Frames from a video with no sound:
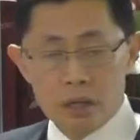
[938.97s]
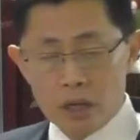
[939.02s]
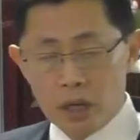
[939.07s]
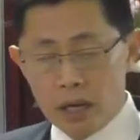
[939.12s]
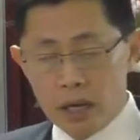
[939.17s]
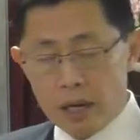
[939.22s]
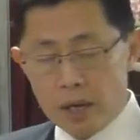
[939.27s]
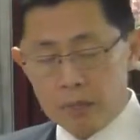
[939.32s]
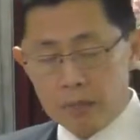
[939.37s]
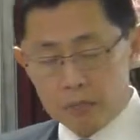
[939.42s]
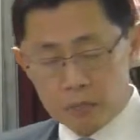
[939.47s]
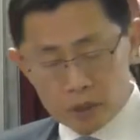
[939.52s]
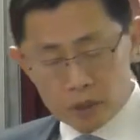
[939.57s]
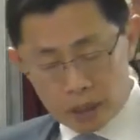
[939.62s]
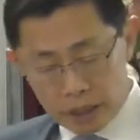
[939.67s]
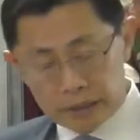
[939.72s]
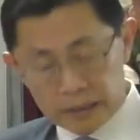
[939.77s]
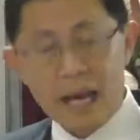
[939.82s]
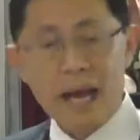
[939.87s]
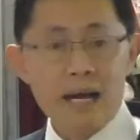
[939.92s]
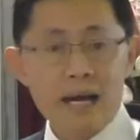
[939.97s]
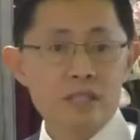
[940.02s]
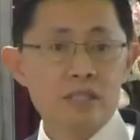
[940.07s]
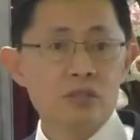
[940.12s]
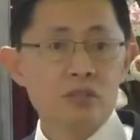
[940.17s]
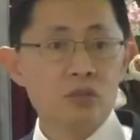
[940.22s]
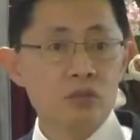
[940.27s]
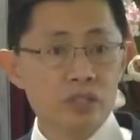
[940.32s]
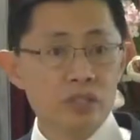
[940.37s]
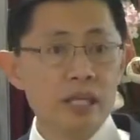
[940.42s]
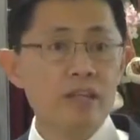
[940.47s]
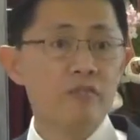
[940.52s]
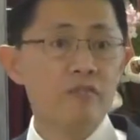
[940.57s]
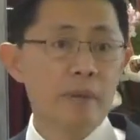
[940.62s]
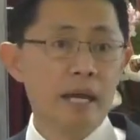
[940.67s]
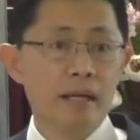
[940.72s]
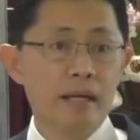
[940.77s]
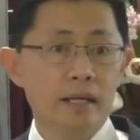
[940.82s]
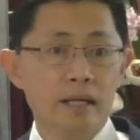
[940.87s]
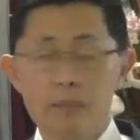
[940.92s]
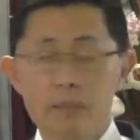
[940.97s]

um, the task to save man